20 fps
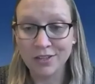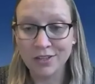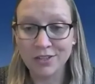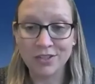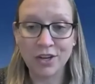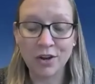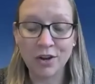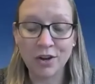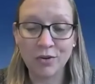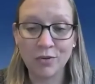
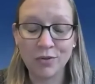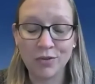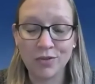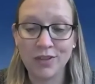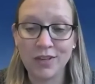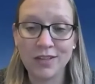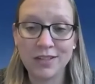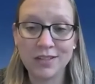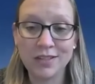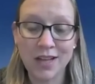So
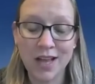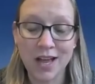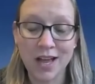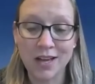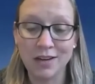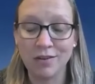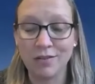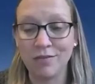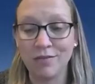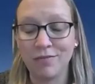these
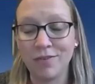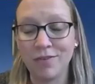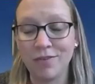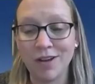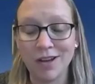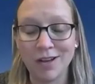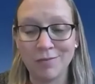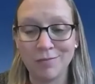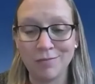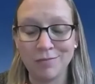kind of
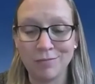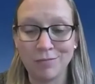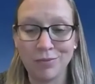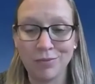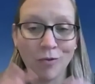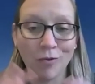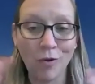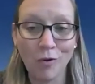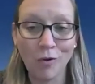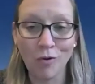
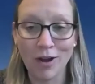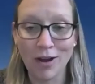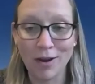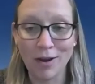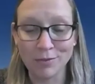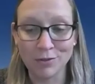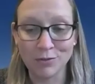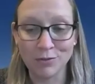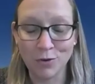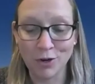
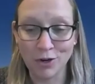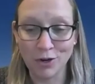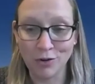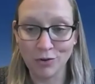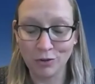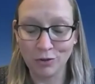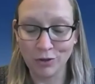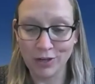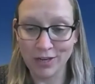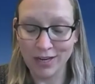programs where
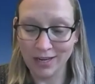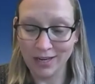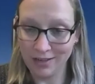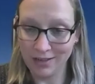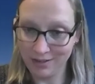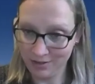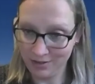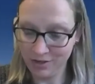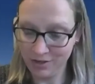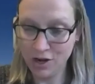you're
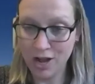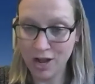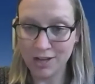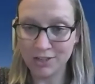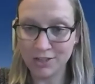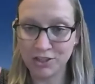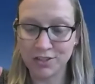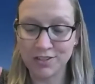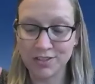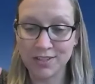looking
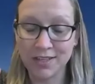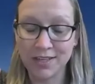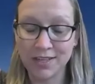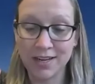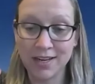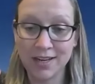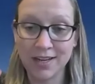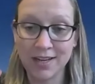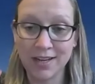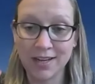not just
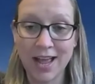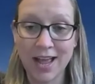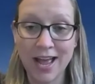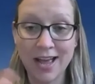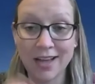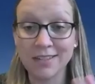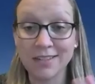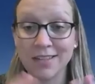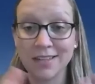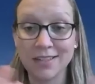at
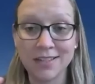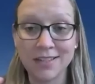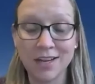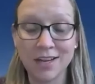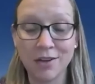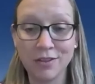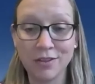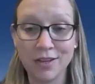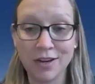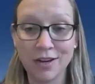access to
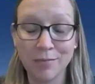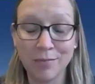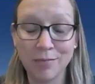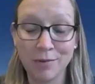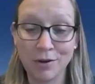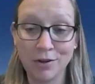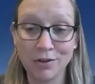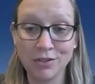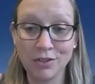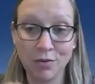healthcare,
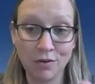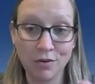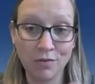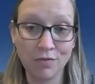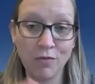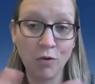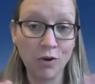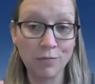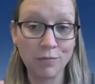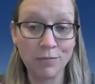but also
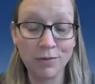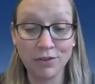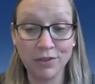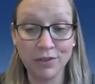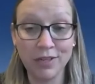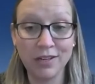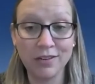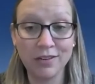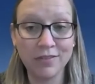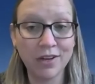
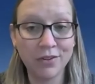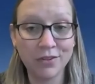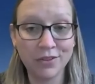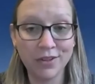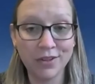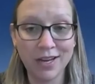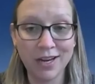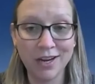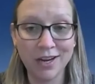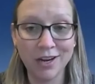affordability of
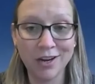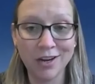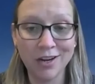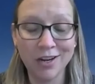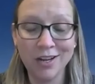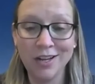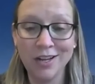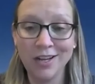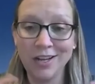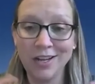
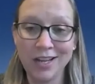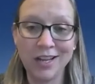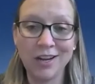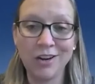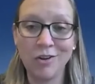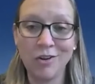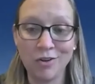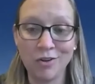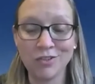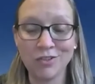healthcare,
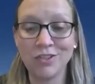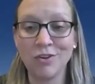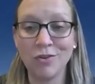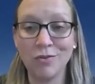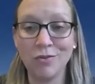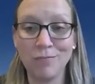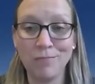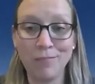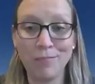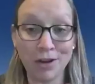and
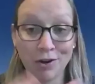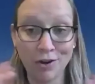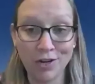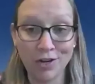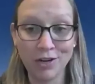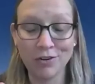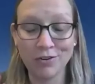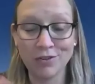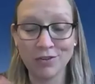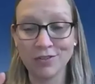also
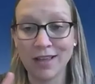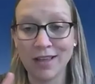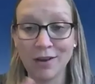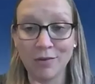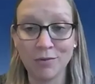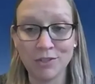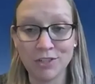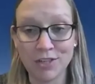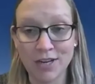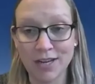barriers,
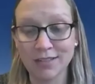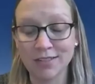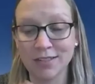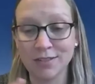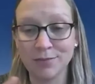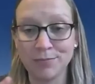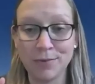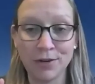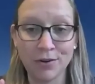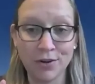language
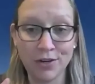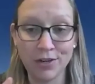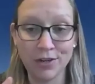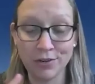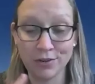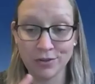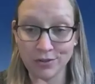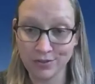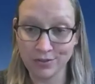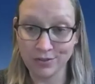access
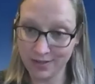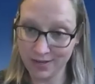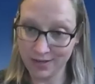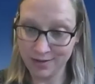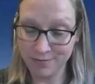barriers,